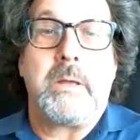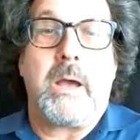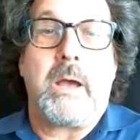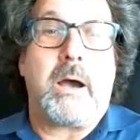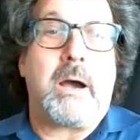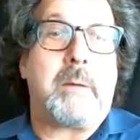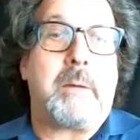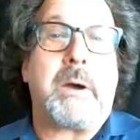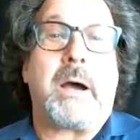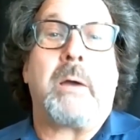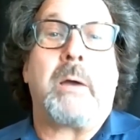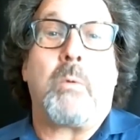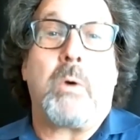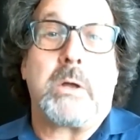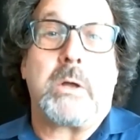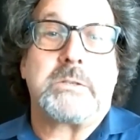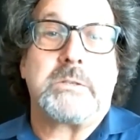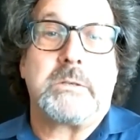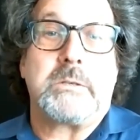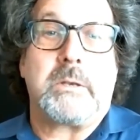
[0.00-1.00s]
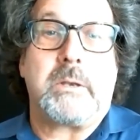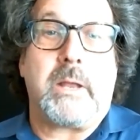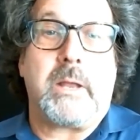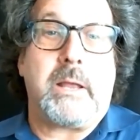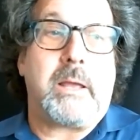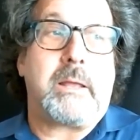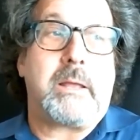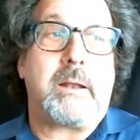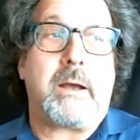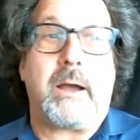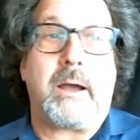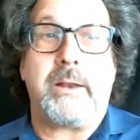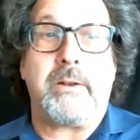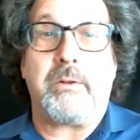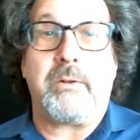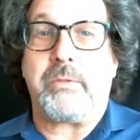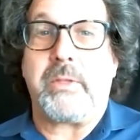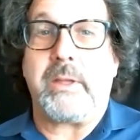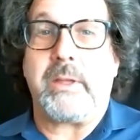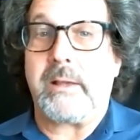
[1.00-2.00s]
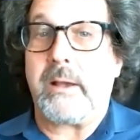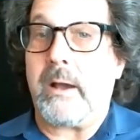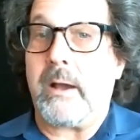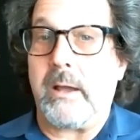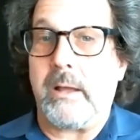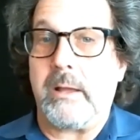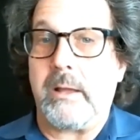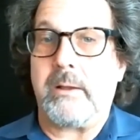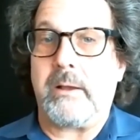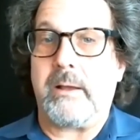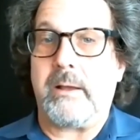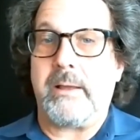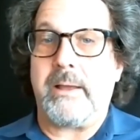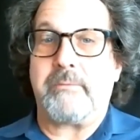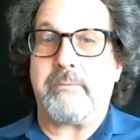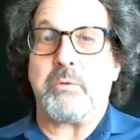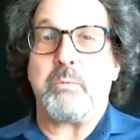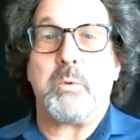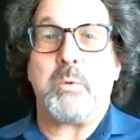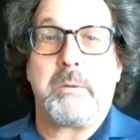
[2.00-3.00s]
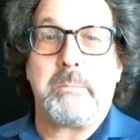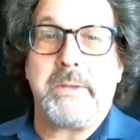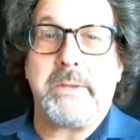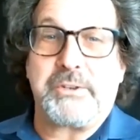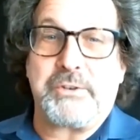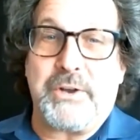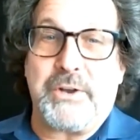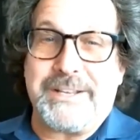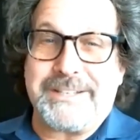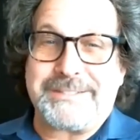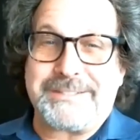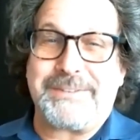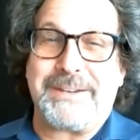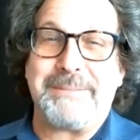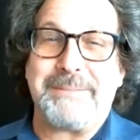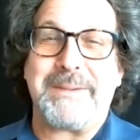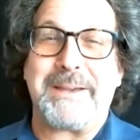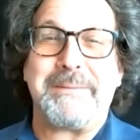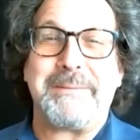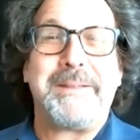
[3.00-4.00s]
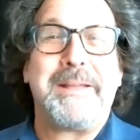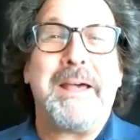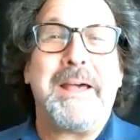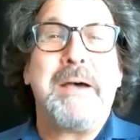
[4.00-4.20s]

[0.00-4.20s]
Um, I wasn't and I don't think I ever will be a trust fund baby.